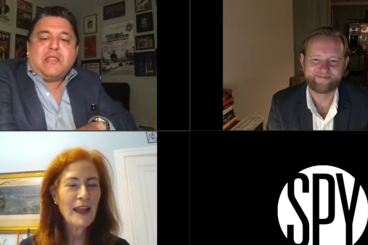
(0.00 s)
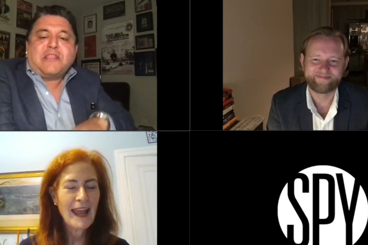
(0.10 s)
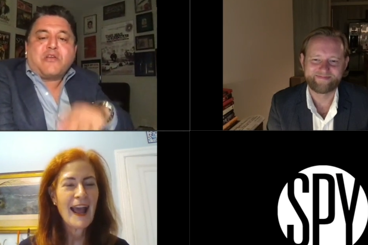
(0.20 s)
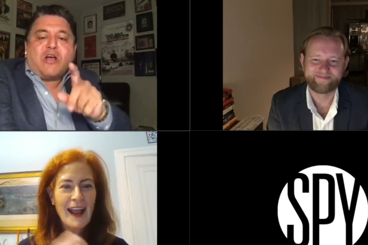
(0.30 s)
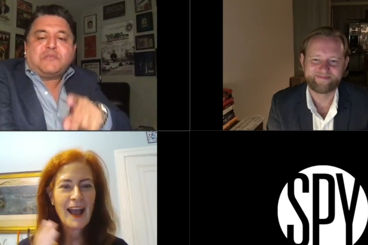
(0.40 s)

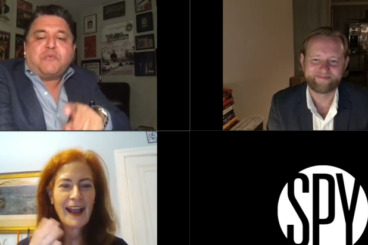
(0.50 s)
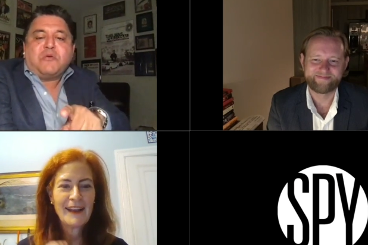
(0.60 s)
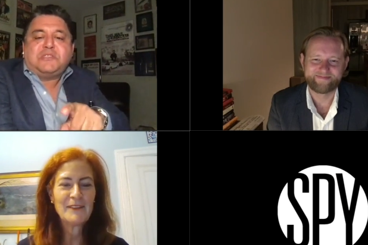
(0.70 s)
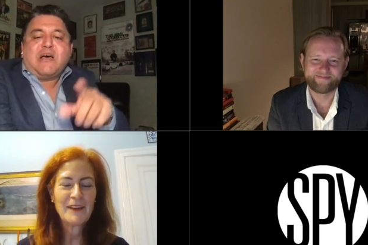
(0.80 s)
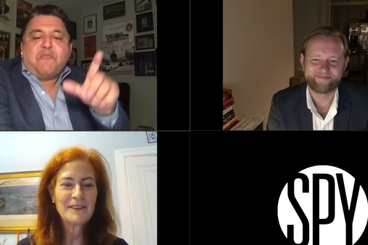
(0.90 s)
Speaker 1: Okay, Not the I,
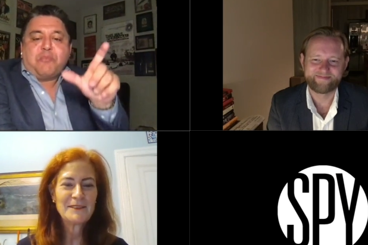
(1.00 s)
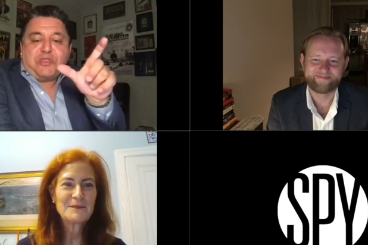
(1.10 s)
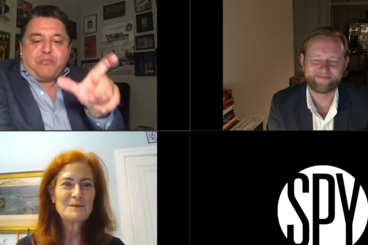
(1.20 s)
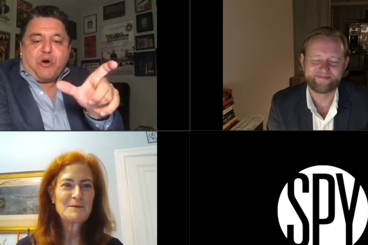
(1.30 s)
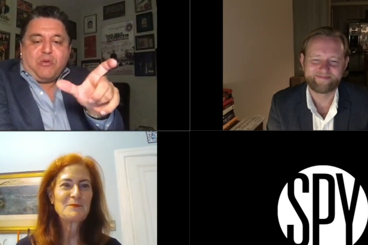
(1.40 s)
crossbow I,
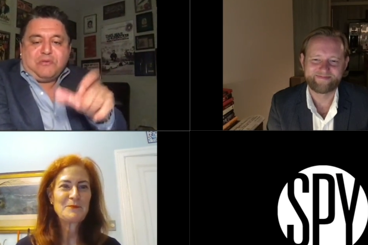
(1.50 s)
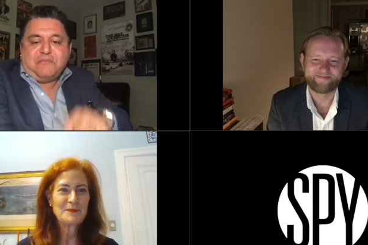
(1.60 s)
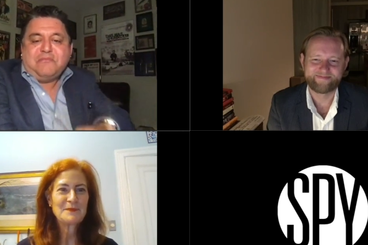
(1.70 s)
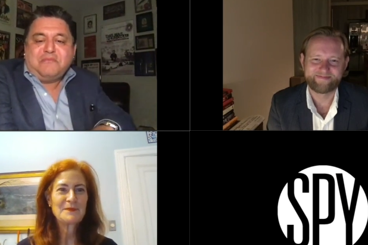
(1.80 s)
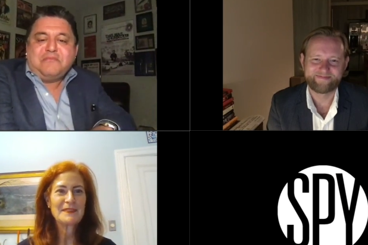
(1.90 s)
itself, but the
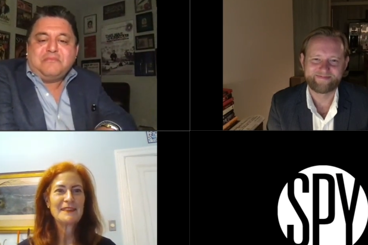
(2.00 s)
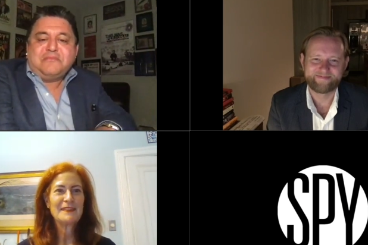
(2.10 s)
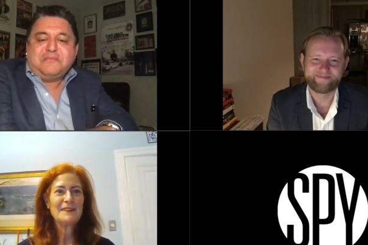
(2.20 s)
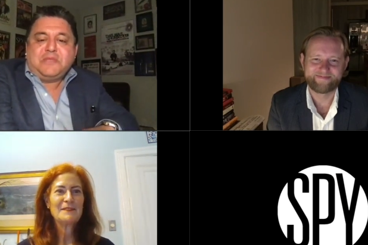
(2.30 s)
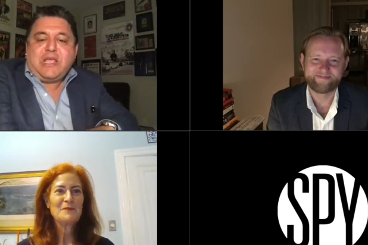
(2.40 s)
bolt.
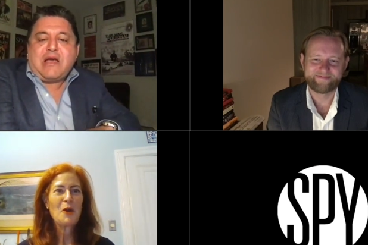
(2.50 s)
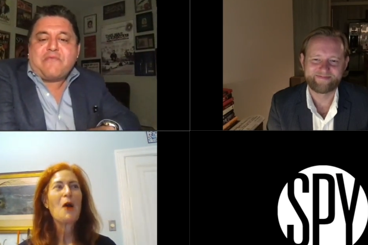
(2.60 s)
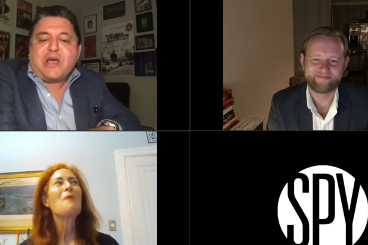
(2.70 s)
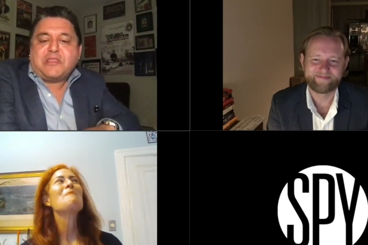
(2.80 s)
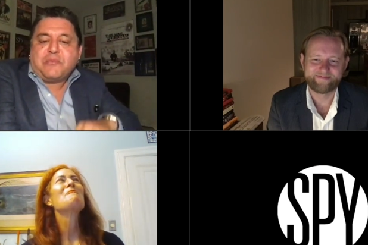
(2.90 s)

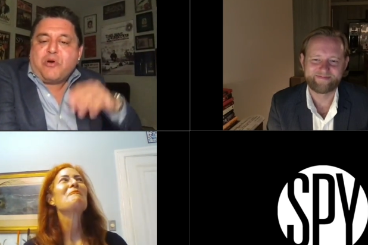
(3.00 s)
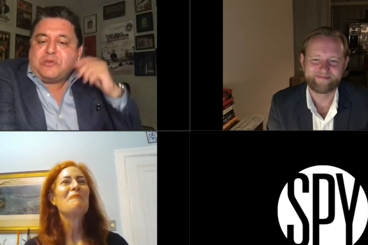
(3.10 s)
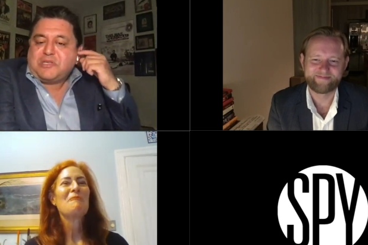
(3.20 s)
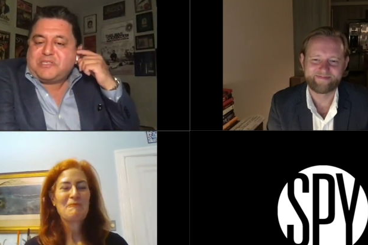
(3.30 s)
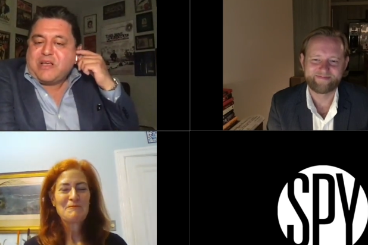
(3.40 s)
Yeah, I've got the
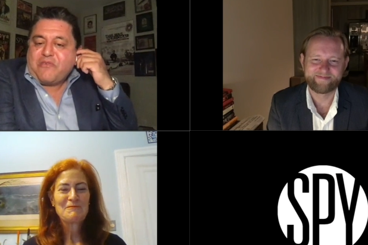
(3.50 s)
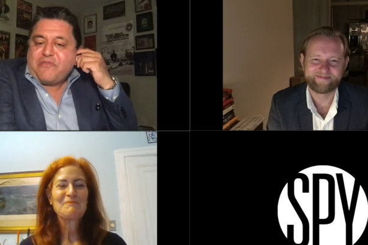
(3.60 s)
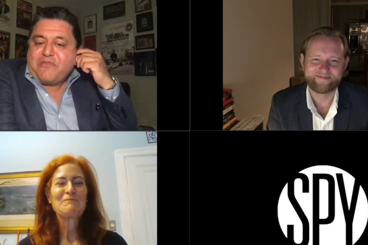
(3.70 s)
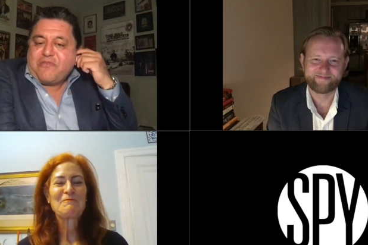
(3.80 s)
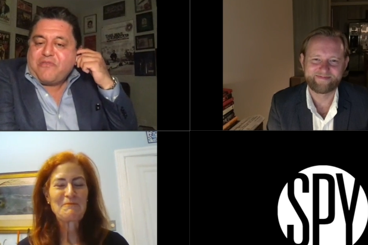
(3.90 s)
bolt
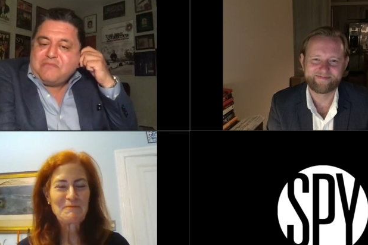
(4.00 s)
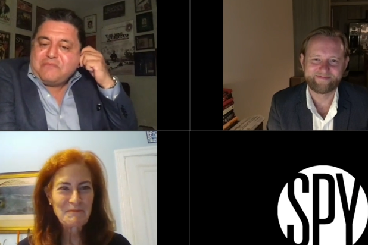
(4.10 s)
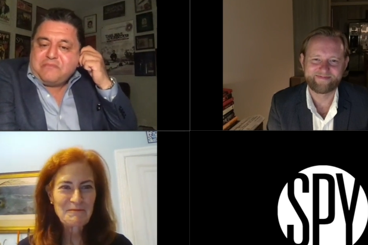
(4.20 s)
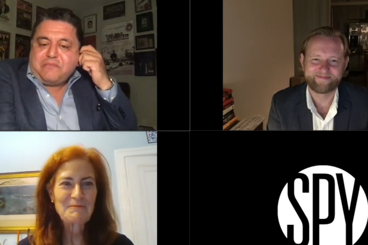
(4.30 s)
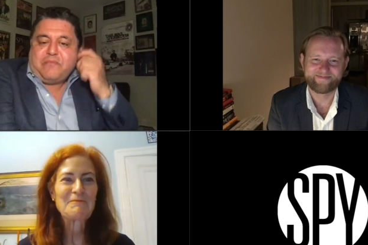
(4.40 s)
itself.
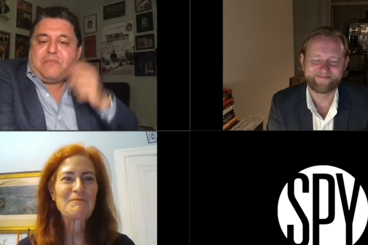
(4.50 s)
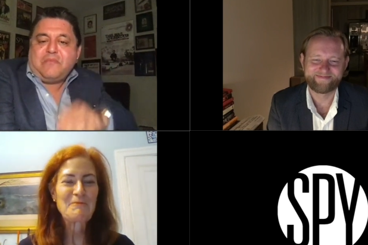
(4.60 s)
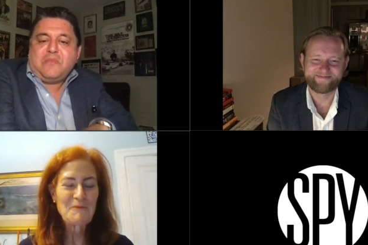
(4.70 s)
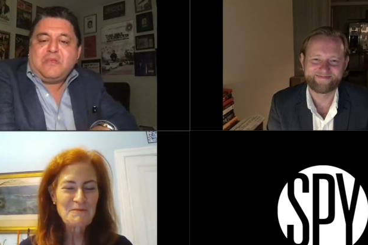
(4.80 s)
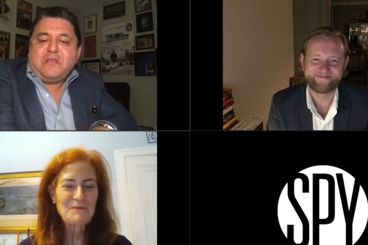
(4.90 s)

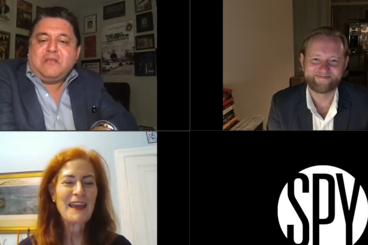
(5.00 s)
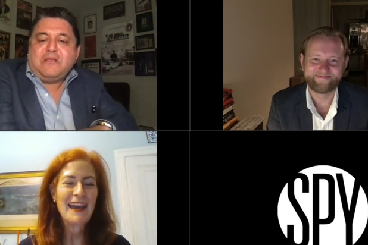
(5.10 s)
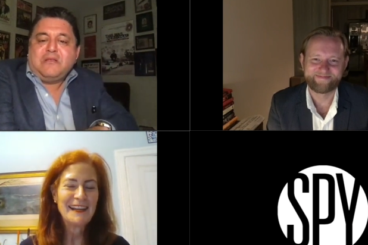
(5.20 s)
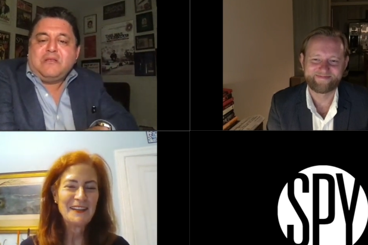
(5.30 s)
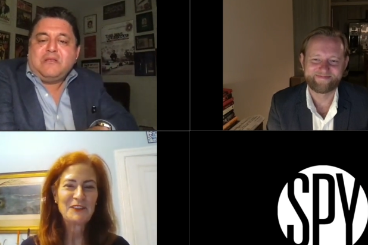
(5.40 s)

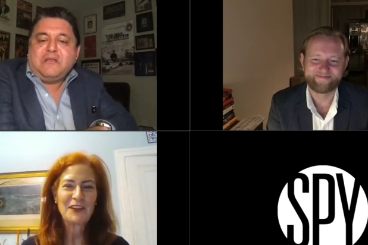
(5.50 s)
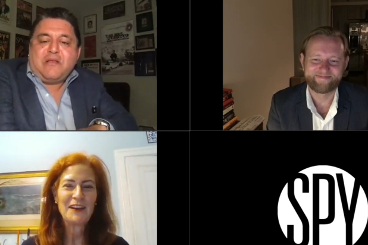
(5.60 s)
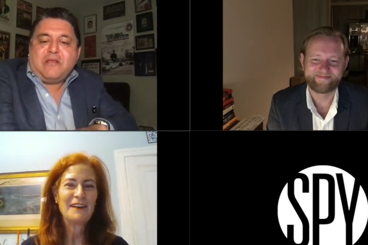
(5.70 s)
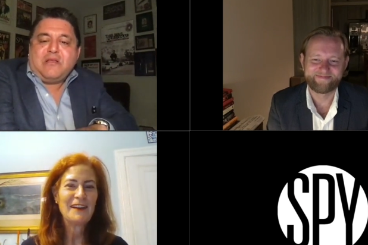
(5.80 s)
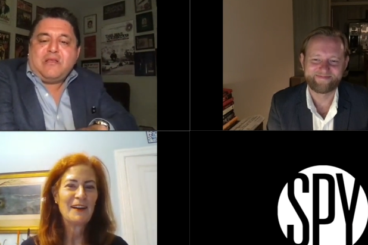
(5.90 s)
Speaker 2: That is,
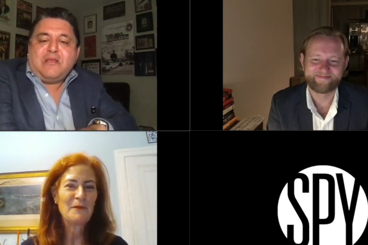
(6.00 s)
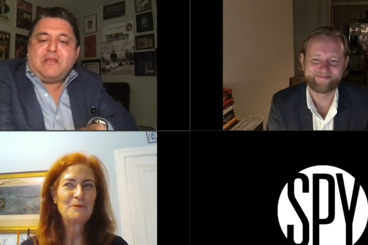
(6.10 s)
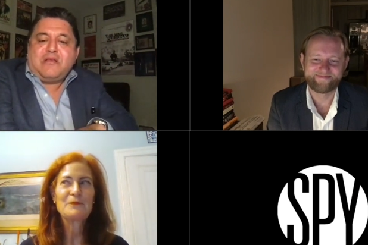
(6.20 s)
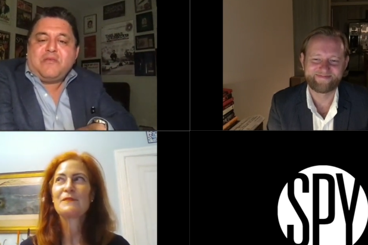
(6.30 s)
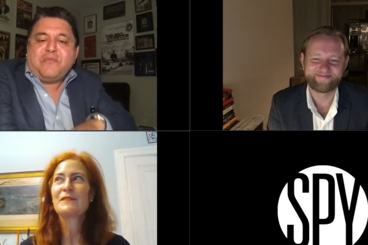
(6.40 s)

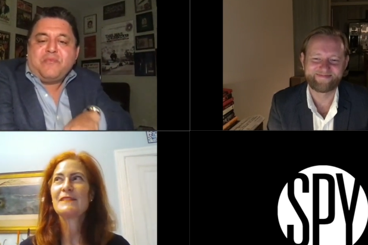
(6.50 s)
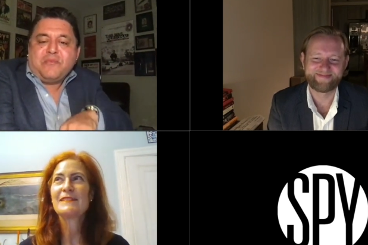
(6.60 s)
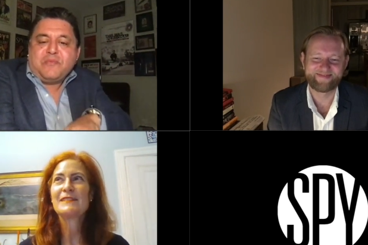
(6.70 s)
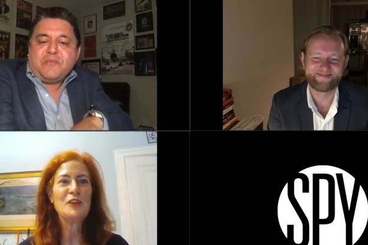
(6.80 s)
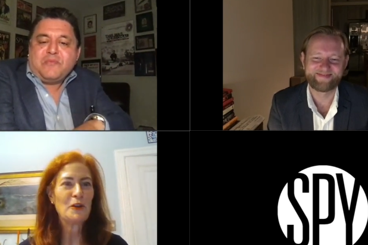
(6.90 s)
a,
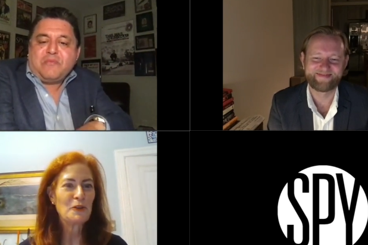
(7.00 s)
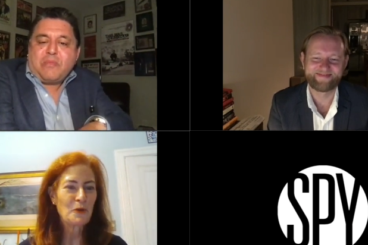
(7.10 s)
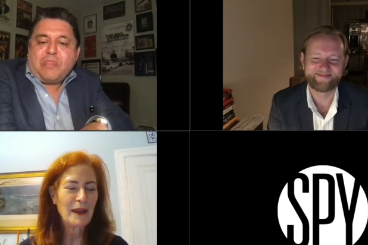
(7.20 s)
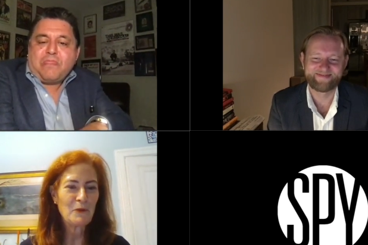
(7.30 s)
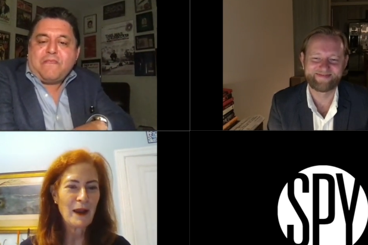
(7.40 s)
you know,
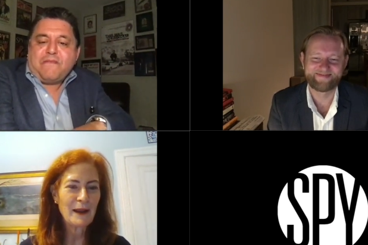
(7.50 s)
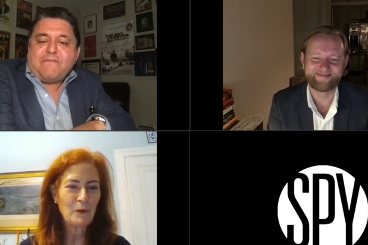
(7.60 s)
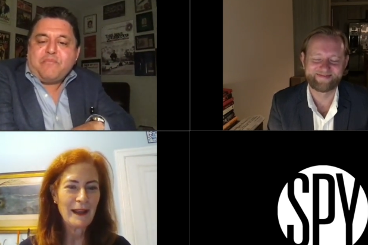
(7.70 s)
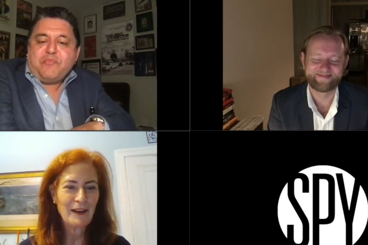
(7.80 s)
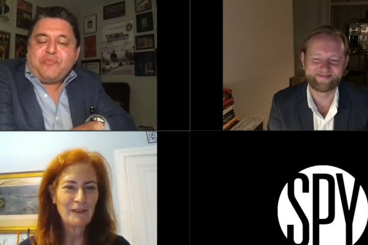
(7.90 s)
the great
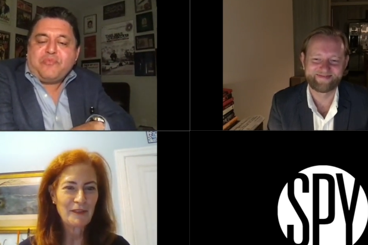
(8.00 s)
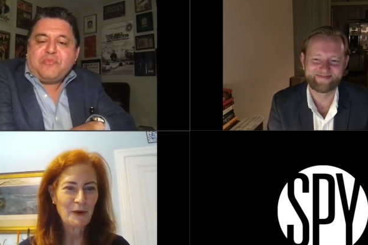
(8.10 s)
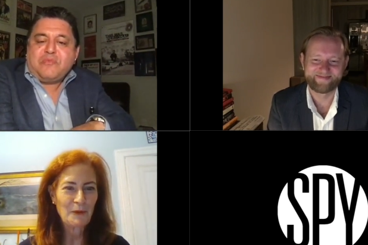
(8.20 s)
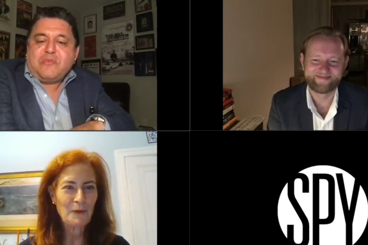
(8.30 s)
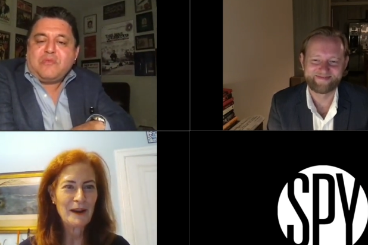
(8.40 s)
white whale
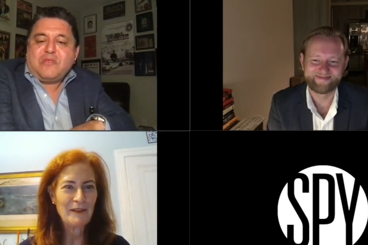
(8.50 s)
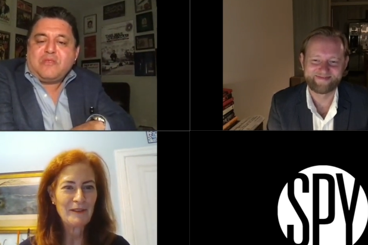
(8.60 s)
for